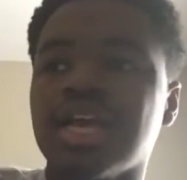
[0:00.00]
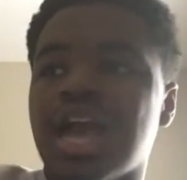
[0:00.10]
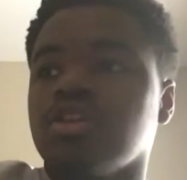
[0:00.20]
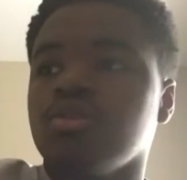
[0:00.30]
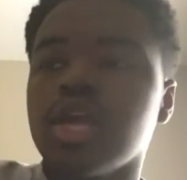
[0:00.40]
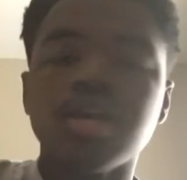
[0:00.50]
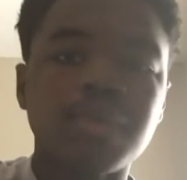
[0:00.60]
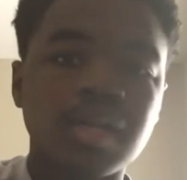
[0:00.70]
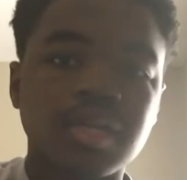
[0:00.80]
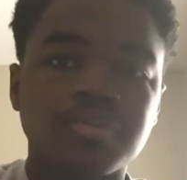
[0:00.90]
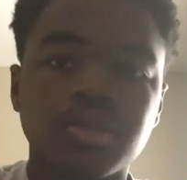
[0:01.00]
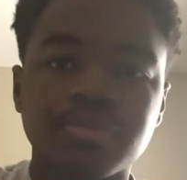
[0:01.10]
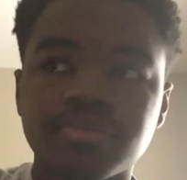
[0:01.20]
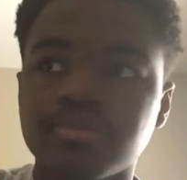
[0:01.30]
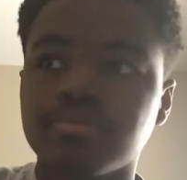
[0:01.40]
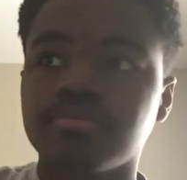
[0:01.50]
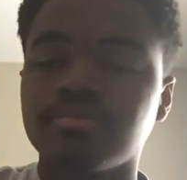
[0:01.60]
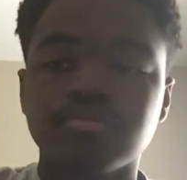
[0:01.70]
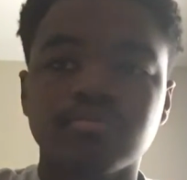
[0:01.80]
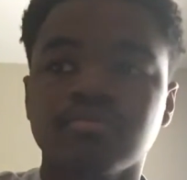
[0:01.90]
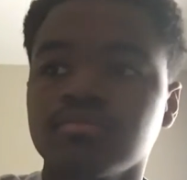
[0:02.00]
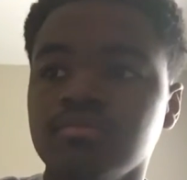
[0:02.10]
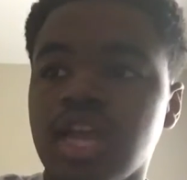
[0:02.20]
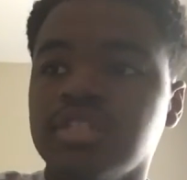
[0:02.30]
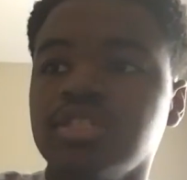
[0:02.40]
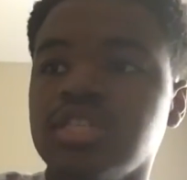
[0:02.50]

like I don't care about it anymore. That's